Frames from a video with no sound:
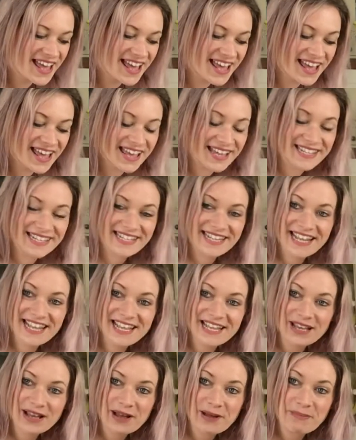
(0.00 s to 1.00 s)
a
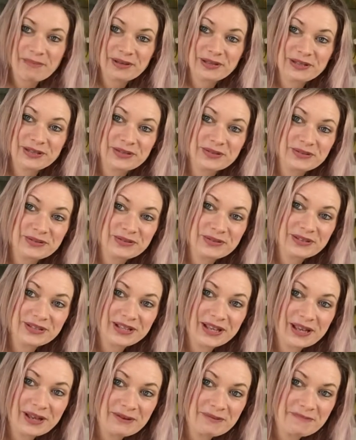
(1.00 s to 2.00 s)
teacup and
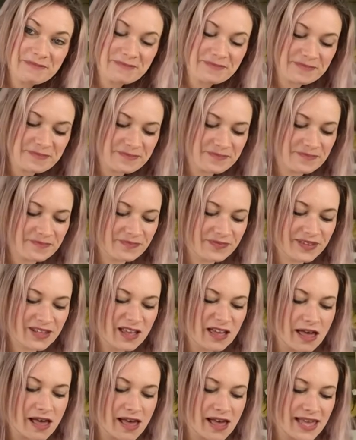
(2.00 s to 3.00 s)
saucer.
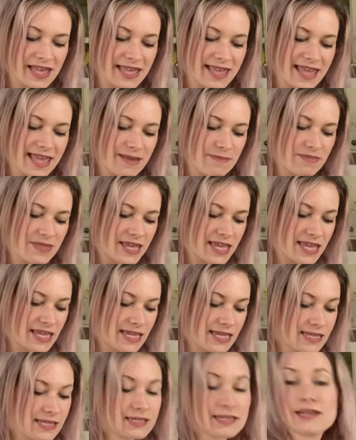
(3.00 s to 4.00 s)
I keep
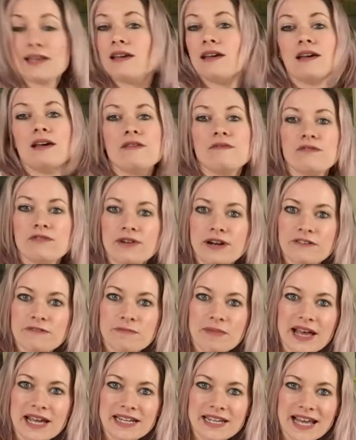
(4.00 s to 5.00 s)
these for if
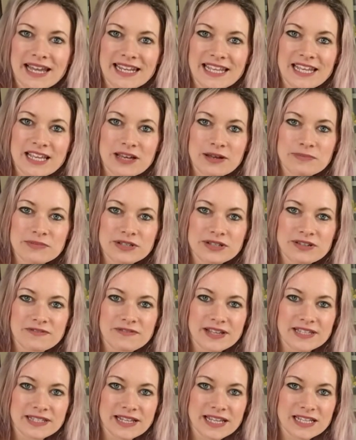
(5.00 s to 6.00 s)
my nanny comes to
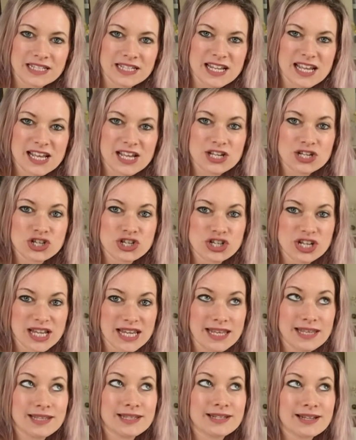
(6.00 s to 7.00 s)
visit.
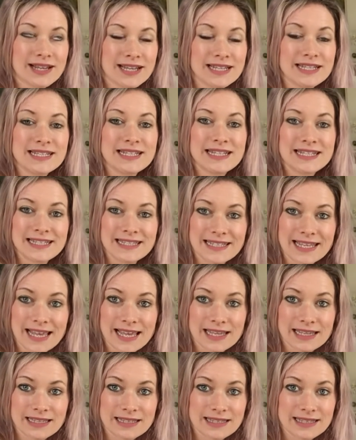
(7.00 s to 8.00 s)
She's
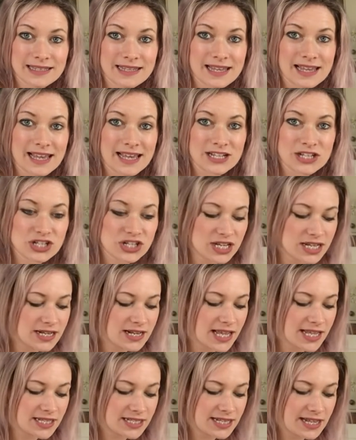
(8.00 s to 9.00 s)
96 and she
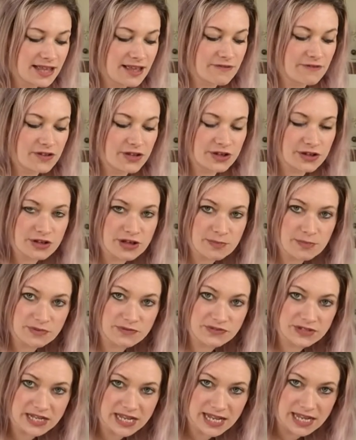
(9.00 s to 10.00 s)
likes to have her cup of
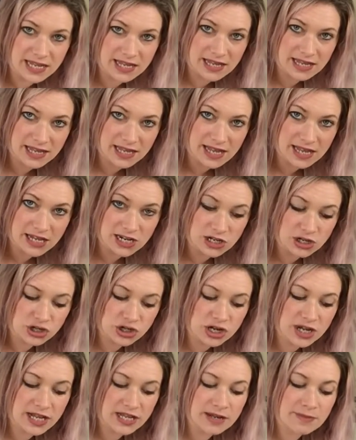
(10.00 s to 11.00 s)
tea in a
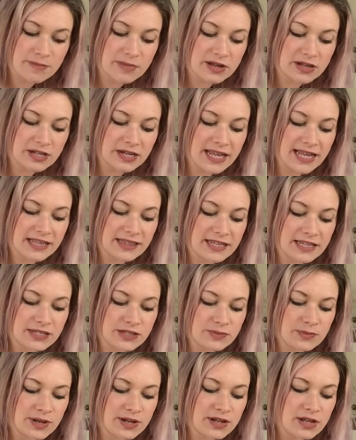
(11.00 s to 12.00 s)
china mug like this
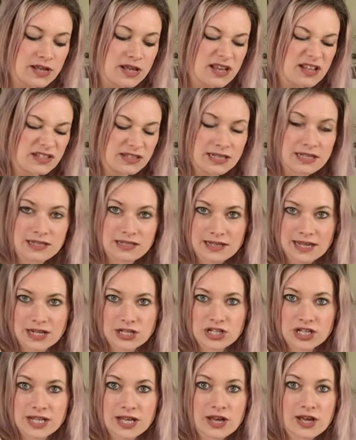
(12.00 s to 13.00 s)
one. So this is
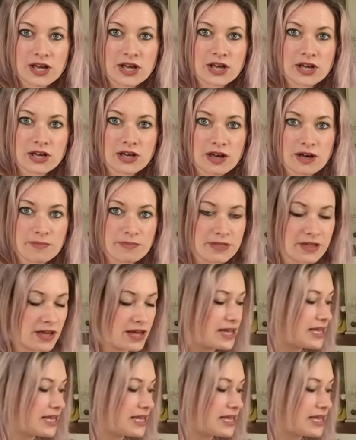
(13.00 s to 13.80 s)
actually her cup that I